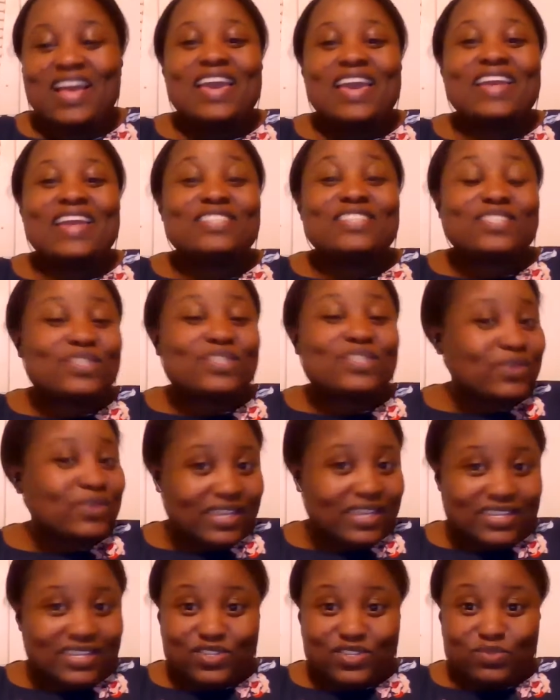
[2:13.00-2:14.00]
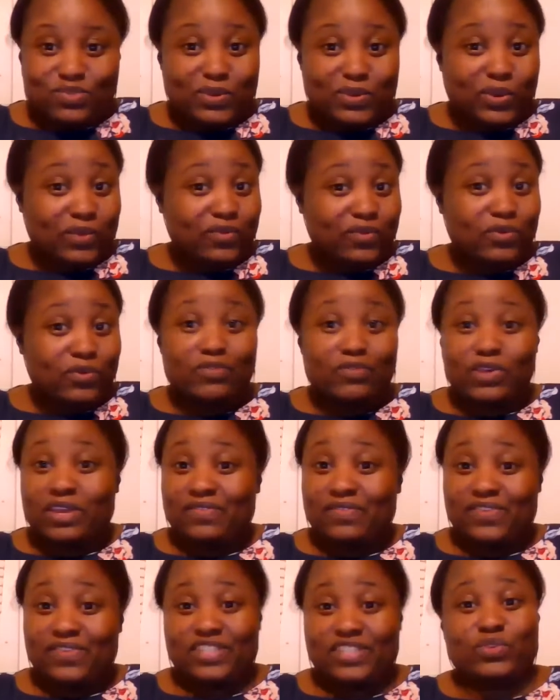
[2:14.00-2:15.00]
It's so easy to be grateful when
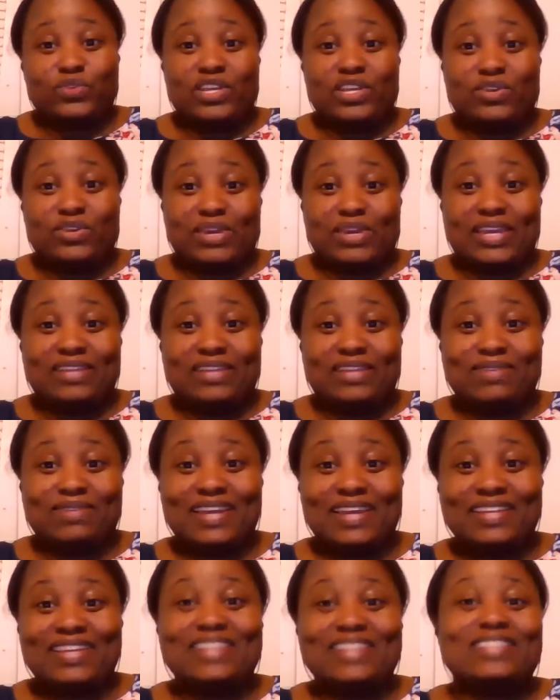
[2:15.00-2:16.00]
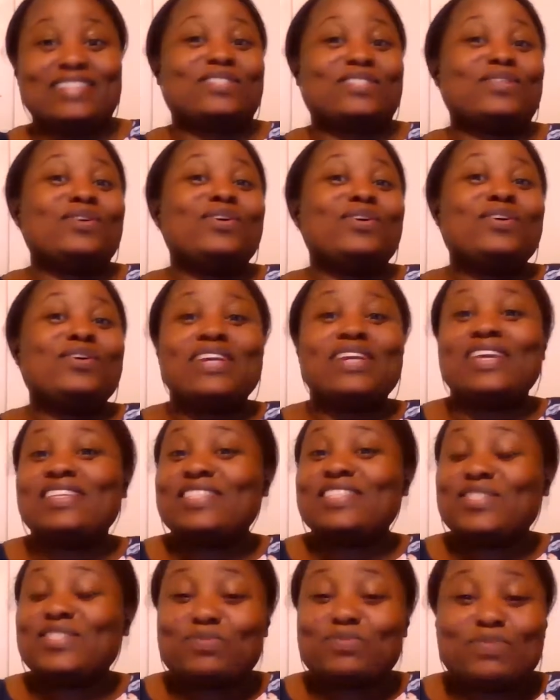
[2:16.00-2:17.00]
everything's going great, right? It's so
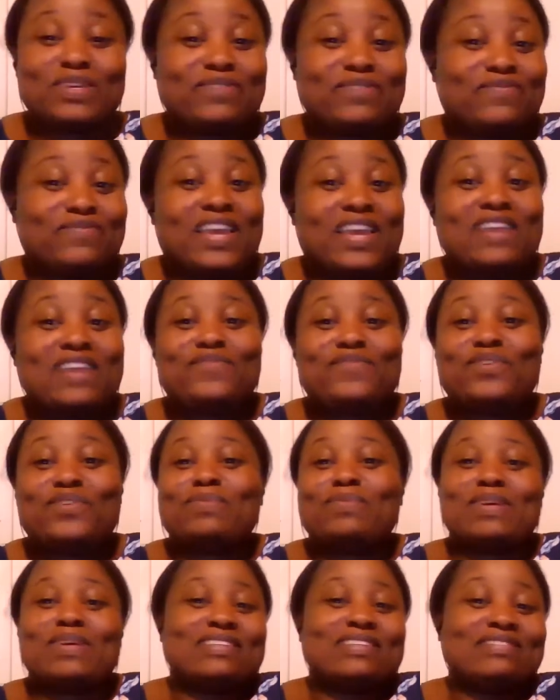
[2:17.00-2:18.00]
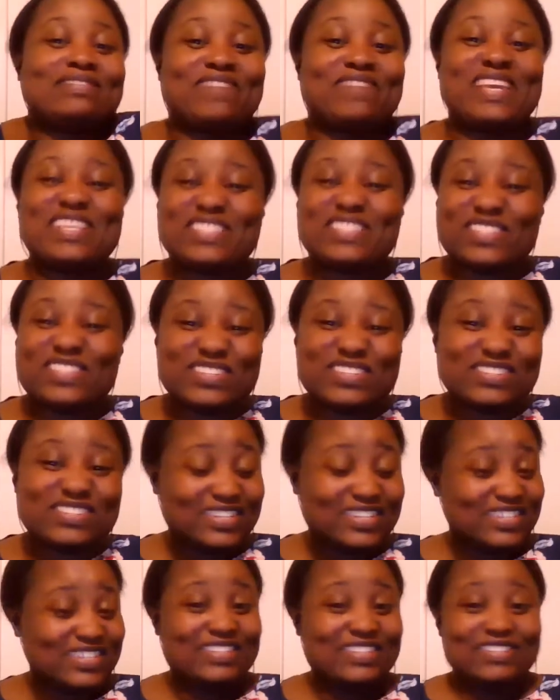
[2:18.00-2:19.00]
easy to be thankful when things are
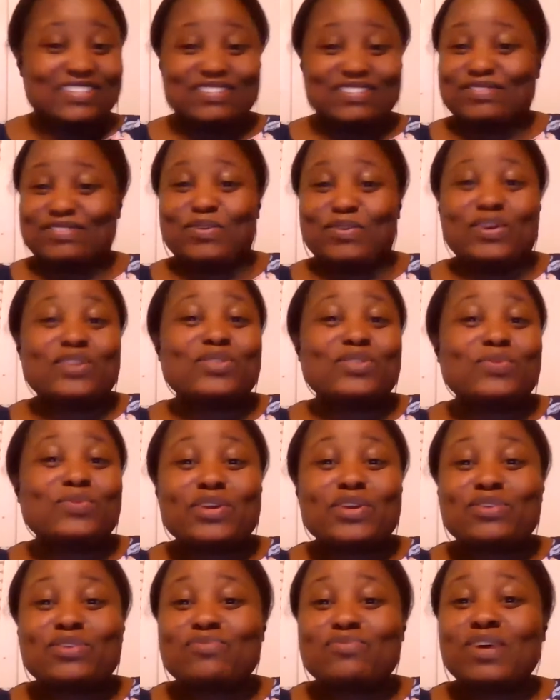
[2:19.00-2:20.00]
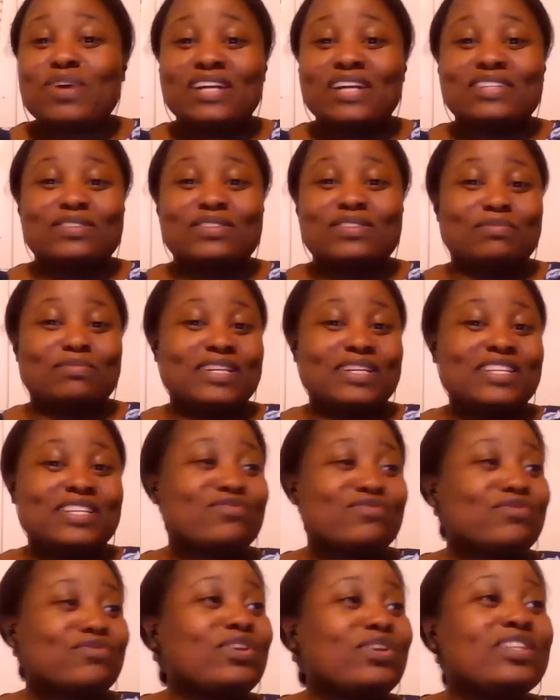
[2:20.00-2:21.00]
going the way you want. The
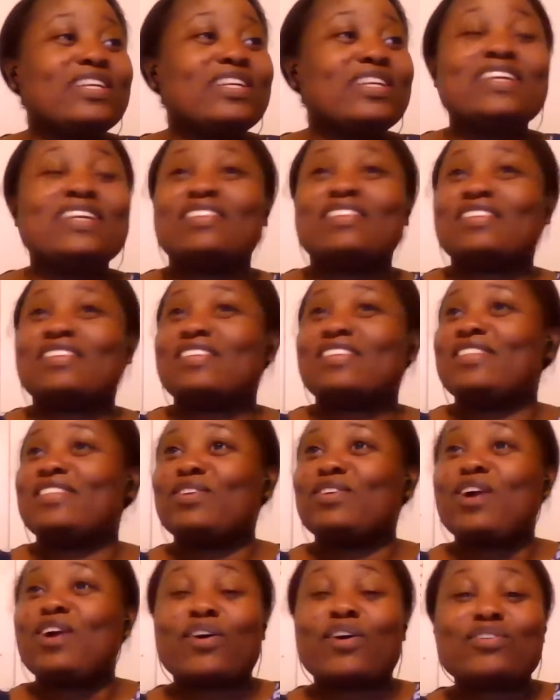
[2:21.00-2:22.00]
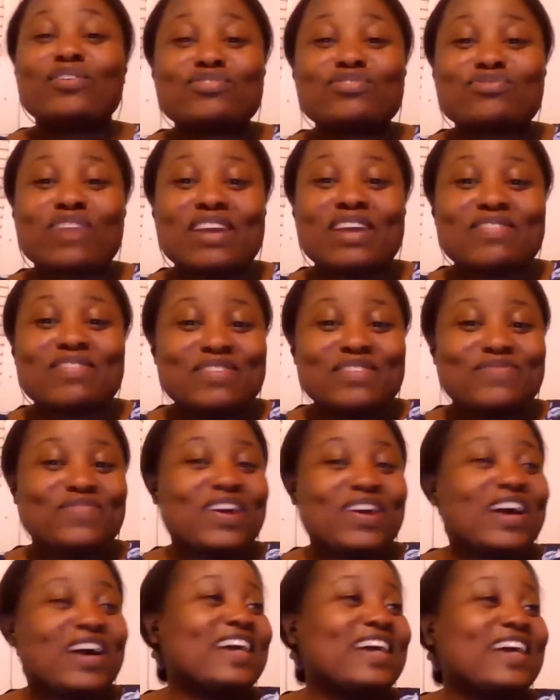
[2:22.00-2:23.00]
money's rolling, the car is driving
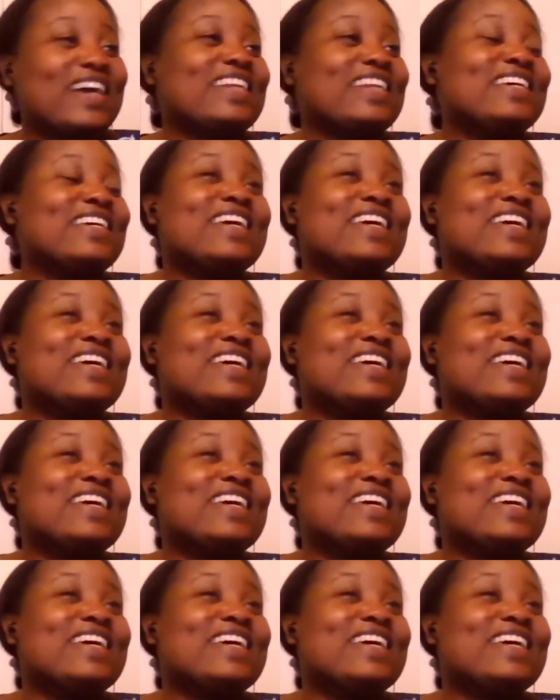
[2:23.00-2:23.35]
fine.